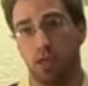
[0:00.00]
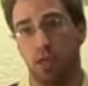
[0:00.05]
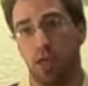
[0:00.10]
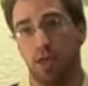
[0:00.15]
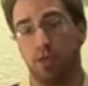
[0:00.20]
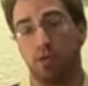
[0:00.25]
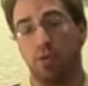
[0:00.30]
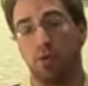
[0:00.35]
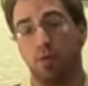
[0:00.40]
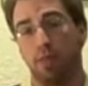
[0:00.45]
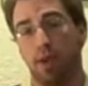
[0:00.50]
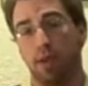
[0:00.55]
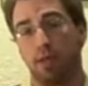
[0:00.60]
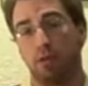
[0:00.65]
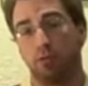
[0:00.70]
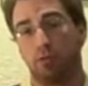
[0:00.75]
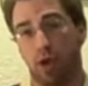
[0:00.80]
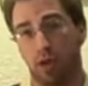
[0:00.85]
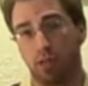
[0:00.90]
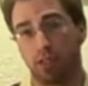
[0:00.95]
and you can make the
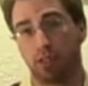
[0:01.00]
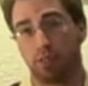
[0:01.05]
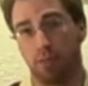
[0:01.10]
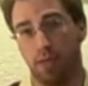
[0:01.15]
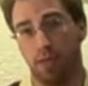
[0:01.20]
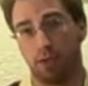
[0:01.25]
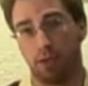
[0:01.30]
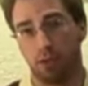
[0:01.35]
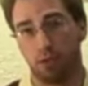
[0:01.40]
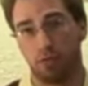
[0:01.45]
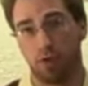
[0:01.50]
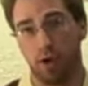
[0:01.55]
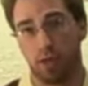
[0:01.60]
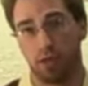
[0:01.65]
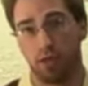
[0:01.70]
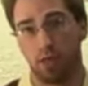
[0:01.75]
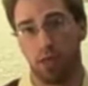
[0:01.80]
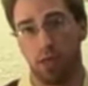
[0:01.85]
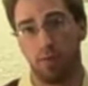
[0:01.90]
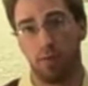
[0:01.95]
right speech at the right
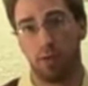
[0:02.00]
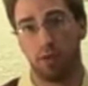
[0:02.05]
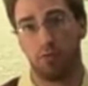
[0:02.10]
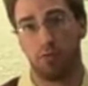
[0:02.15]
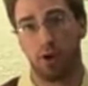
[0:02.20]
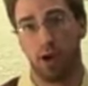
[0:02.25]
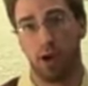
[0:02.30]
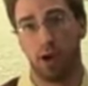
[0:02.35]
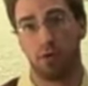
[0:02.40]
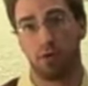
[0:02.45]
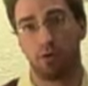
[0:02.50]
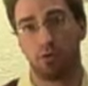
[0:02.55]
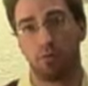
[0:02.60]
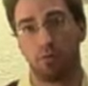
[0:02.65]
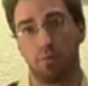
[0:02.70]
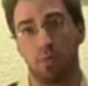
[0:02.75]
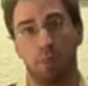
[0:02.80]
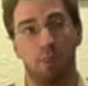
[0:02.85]
time in the round.